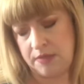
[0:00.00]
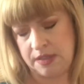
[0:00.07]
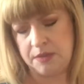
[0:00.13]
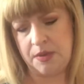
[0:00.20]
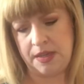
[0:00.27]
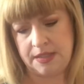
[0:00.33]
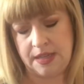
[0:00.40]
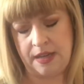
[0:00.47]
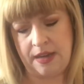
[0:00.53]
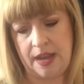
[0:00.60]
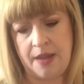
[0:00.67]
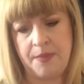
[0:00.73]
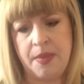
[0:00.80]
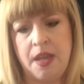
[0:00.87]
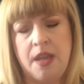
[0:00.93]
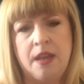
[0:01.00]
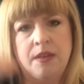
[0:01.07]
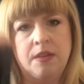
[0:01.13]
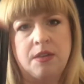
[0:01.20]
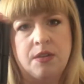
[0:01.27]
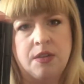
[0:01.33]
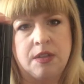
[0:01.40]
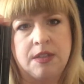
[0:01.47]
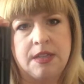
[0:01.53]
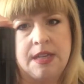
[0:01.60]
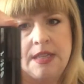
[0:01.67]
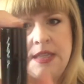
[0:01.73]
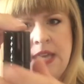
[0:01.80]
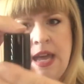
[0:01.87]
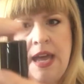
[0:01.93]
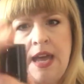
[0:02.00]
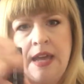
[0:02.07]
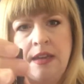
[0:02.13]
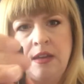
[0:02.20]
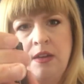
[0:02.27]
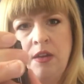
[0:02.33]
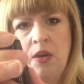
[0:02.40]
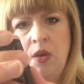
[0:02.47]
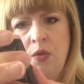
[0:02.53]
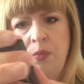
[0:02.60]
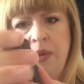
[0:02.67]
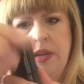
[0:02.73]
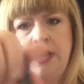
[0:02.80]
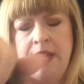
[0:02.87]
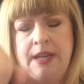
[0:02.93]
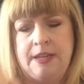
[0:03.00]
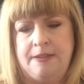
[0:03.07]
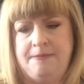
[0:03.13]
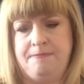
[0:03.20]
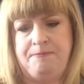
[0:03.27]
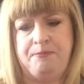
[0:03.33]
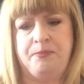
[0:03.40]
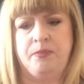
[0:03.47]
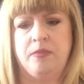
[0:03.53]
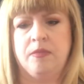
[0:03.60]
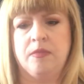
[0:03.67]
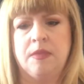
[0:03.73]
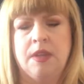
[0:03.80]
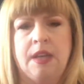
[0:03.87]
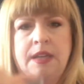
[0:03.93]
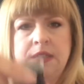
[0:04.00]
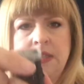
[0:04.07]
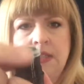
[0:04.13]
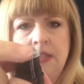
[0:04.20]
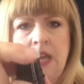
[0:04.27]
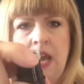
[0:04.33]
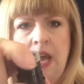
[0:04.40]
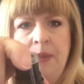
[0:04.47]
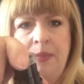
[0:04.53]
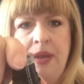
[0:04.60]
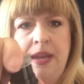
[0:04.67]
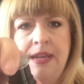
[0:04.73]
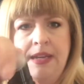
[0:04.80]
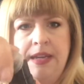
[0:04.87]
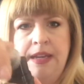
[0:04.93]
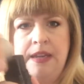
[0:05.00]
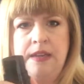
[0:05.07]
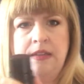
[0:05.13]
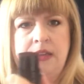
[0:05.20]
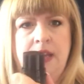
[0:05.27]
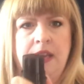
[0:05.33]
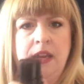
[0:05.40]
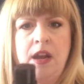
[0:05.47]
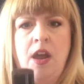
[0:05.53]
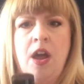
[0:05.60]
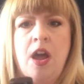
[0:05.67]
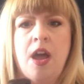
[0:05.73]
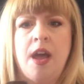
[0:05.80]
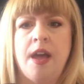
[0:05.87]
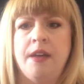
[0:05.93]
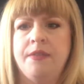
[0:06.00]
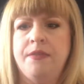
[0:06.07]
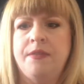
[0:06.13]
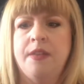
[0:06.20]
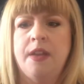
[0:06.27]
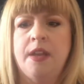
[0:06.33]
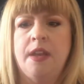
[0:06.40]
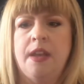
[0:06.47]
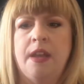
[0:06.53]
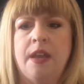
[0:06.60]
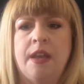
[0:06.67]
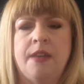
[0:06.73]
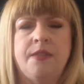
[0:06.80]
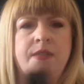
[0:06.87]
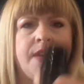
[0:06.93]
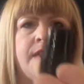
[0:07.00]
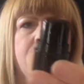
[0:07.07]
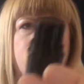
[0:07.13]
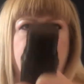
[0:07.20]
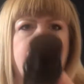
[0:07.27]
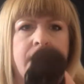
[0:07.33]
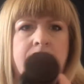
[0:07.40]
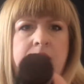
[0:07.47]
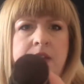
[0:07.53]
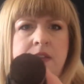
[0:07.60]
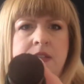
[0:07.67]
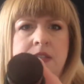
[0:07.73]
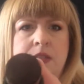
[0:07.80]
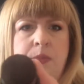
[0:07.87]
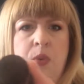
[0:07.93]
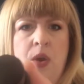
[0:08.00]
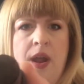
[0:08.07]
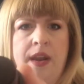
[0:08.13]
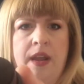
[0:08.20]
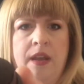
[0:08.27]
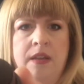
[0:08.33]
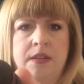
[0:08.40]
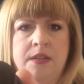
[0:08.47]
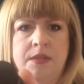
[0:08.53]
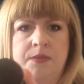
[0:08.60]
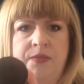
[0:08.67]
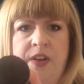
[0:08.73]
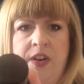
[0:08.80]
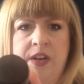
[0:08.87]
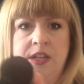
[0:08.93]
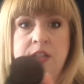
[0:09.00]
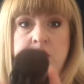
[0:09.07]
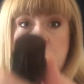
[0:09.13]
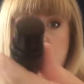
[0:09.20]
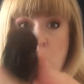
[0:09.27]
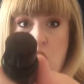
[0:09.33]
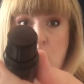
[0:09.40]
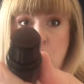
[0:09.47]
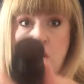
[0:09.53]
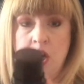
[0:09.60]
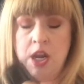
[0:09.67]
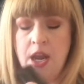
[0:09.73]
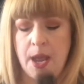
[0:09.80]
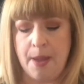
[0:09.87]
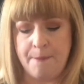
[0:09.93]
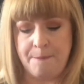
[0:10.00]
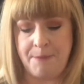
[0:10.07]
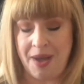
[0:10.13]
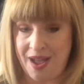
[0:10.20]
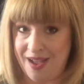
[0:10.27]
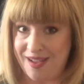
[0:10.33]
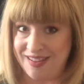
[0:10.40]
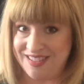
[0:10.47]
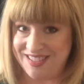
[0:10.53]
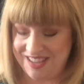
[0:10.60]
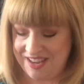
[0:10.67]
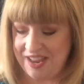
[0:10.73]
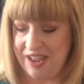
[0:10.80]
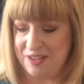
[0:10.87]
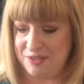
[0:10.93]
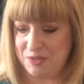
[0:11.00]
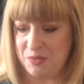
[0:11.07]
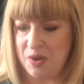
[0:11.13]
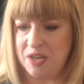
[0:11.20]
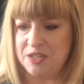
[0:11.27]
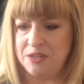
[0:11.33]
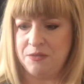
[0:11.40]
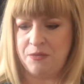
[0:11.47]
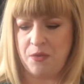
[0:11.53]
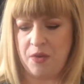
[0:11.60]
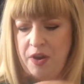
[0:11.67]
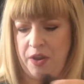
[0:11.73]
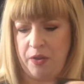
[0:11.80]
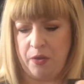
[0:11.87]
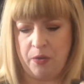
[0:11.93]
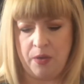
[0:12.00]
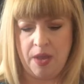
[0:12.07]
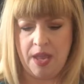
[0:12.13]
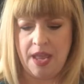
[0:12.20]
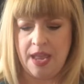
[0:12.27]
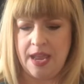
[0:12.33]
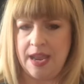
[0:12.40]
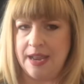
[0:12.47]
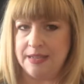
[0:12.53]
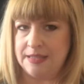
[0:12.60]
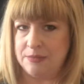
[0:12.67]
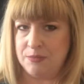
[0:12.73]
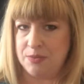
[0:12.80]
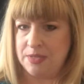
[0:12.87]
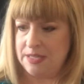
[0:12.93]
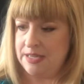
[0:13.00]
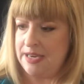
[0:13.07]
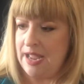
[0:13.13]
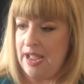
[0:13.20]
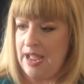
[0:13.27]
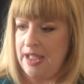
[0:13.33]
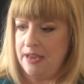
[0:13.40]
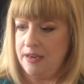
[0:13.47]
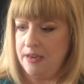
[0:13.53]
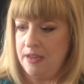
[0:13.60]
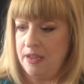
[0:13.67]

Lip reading: That's what I said, yeah. So it looks like that. You open it, it has a top on it, take it off, and there is the product. It's very dark, but I'll swatch it for you. It's really not.